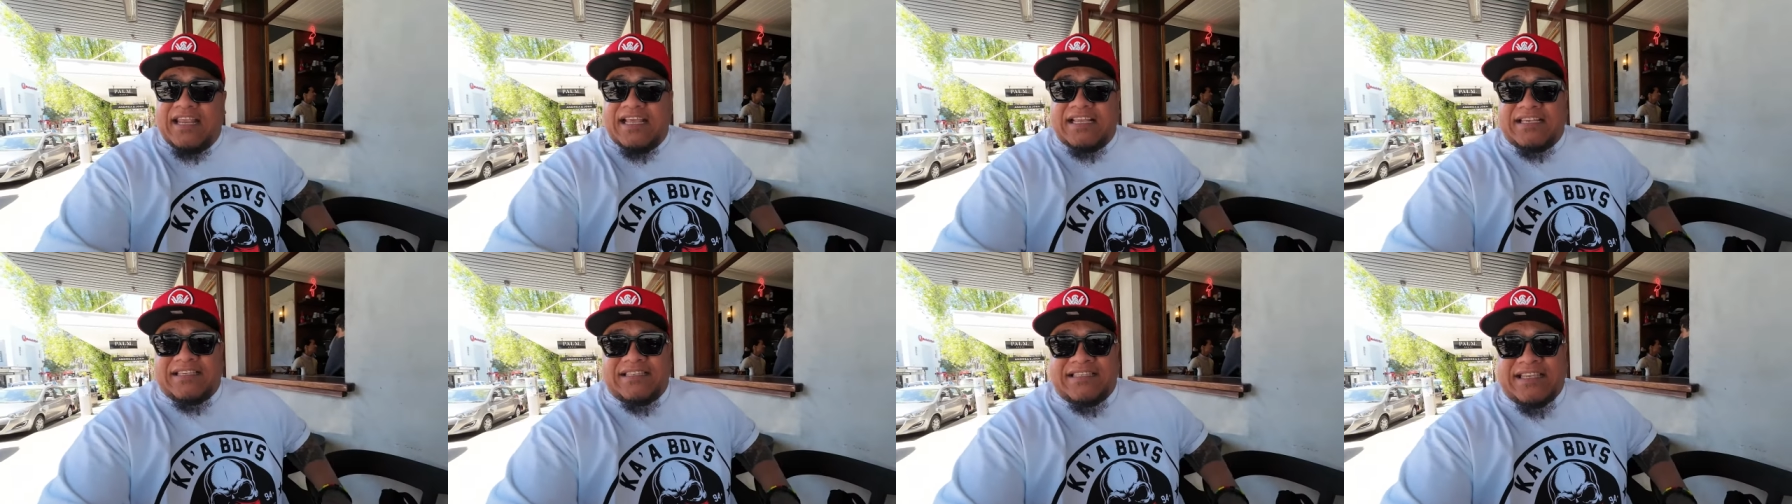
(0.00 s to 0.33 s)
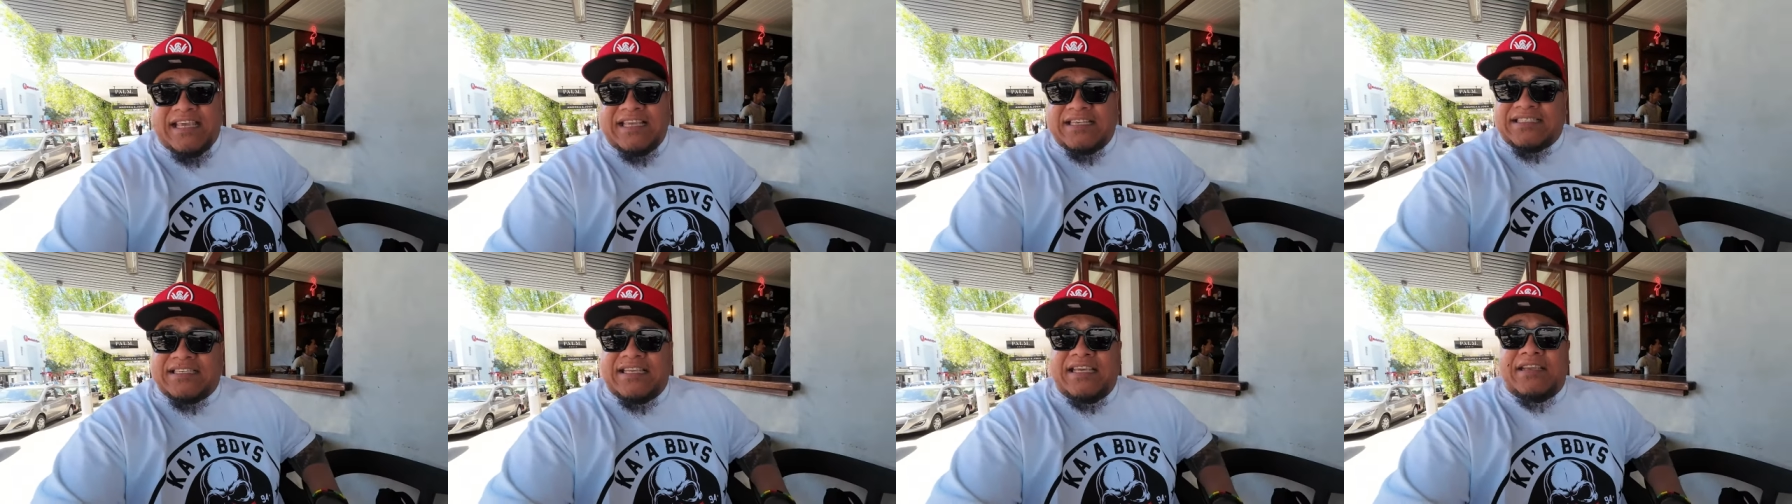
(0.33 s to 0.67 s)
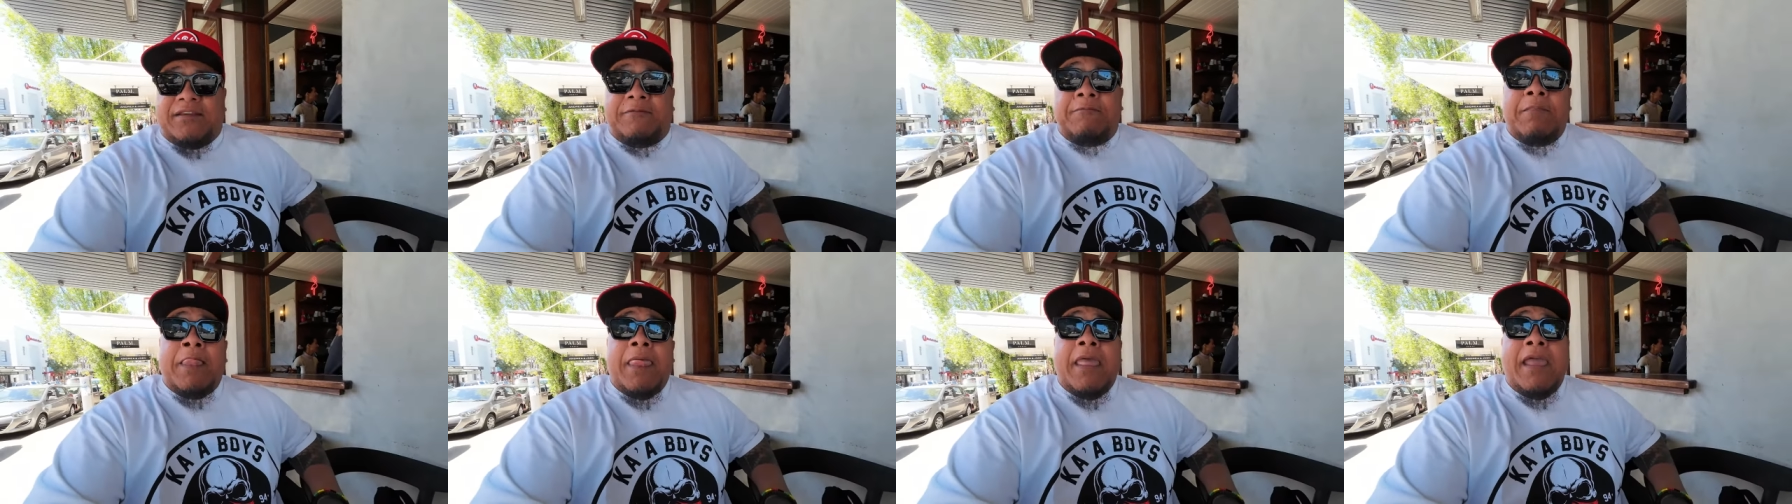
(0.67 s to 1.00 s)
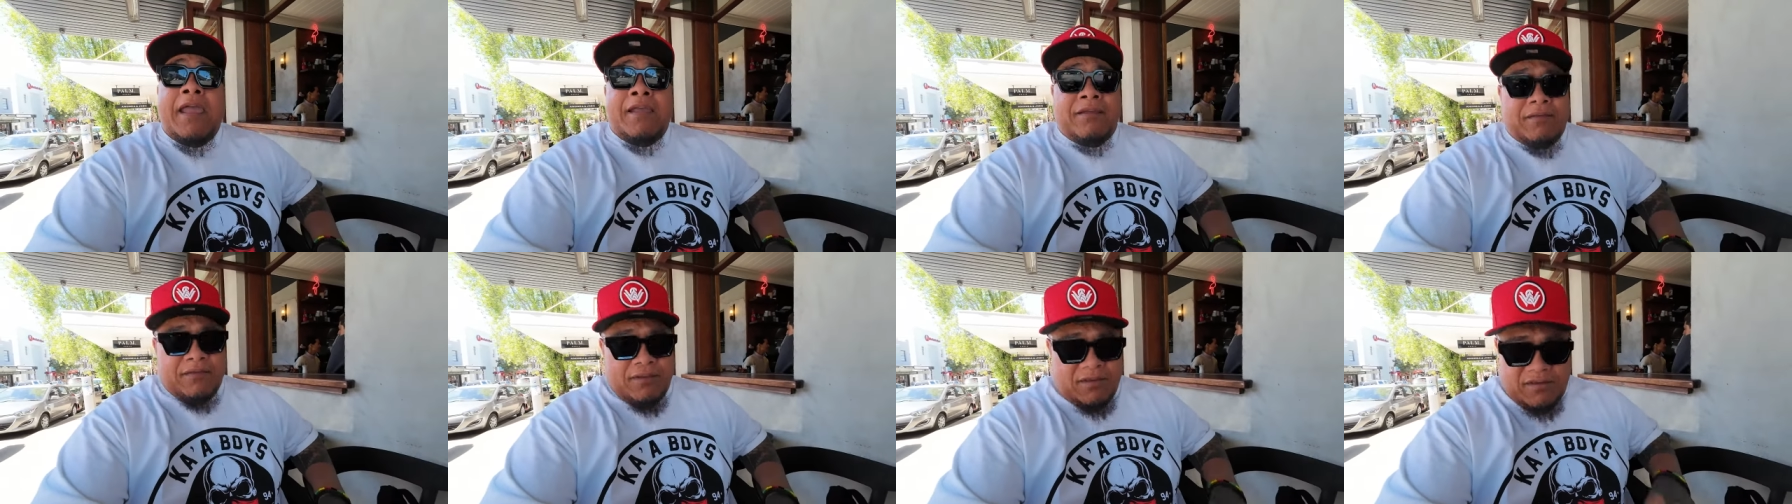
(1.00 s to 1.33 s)
That, that's it.
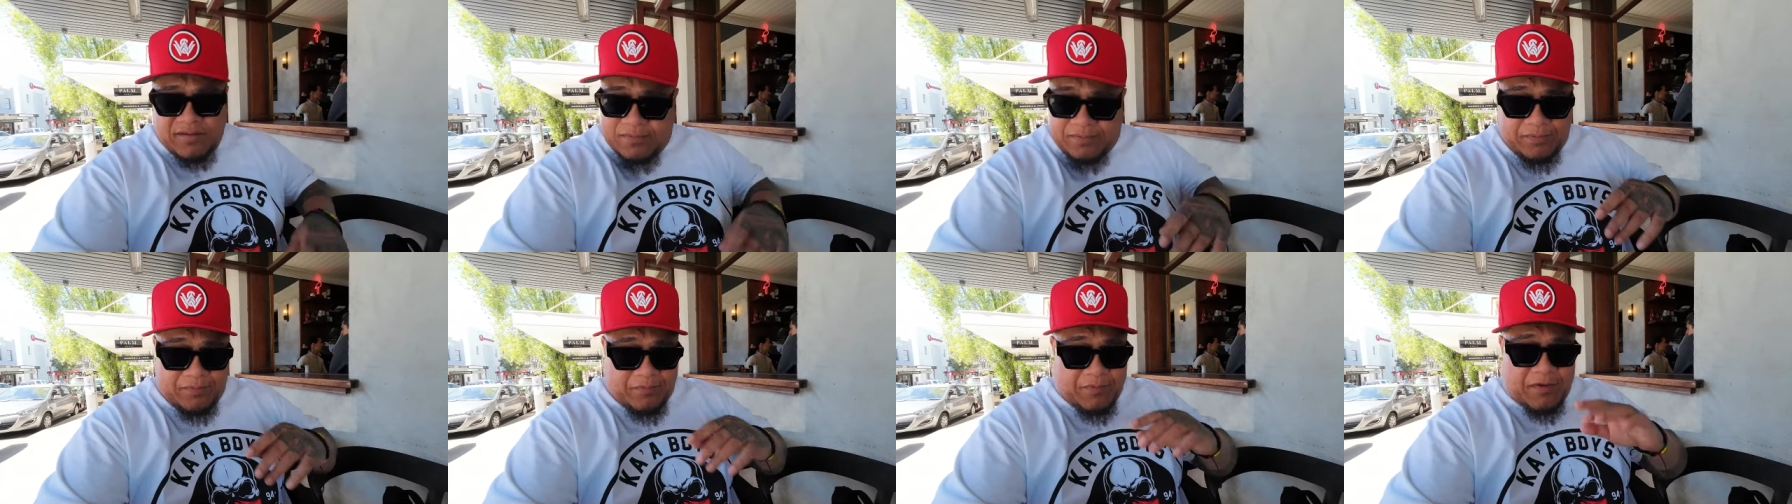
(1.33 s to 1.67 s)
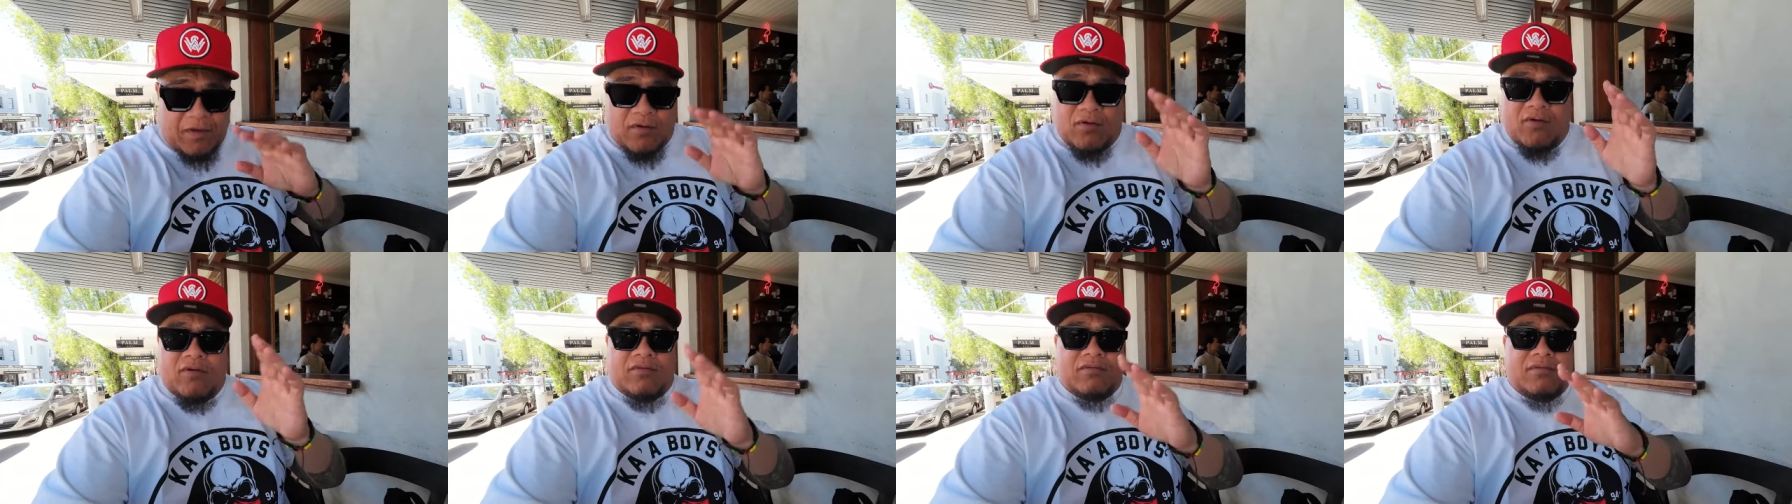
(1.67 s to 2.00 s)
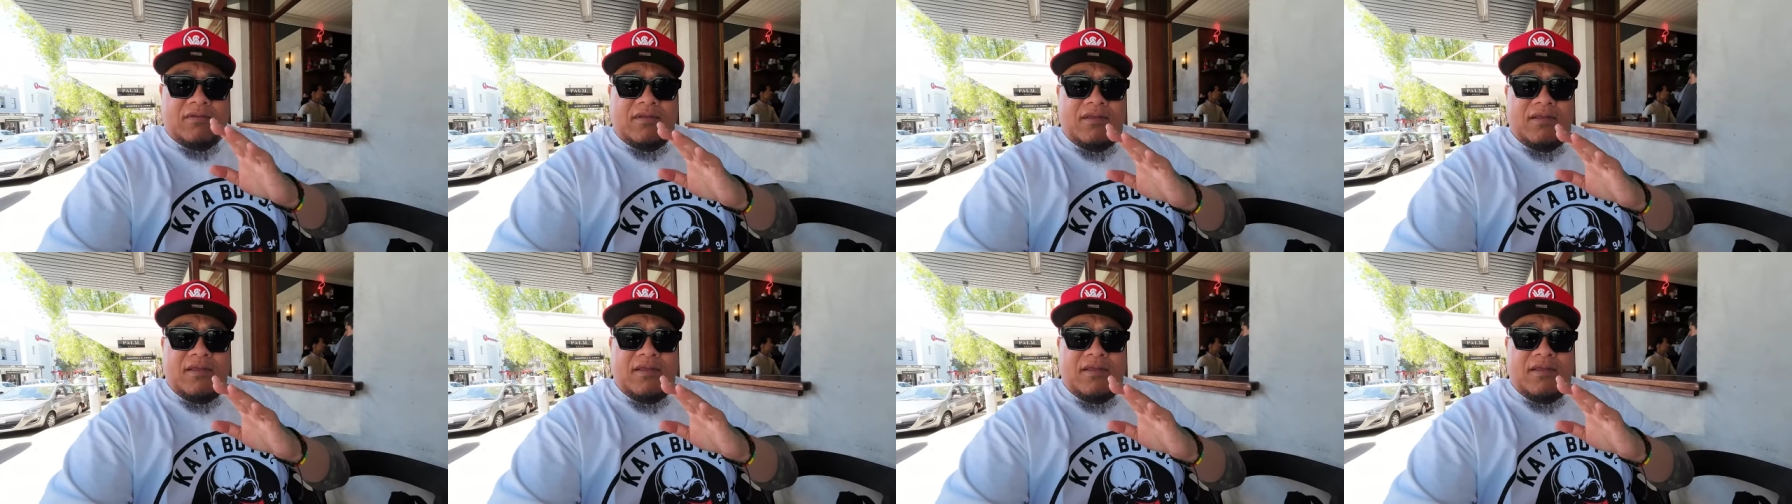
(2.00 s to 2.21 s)
Oh,